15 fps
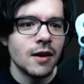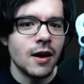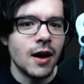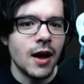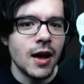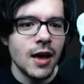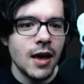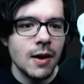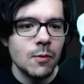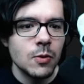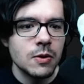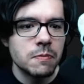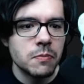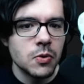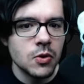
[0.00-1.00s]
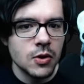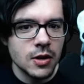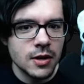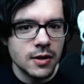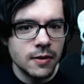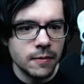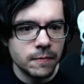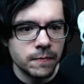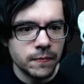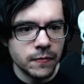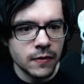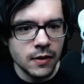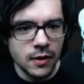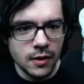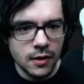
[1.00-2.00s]
I would put it
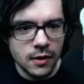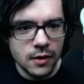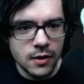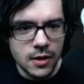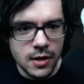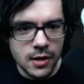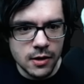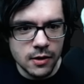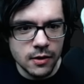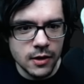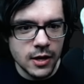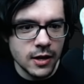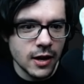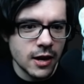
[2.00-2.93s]
in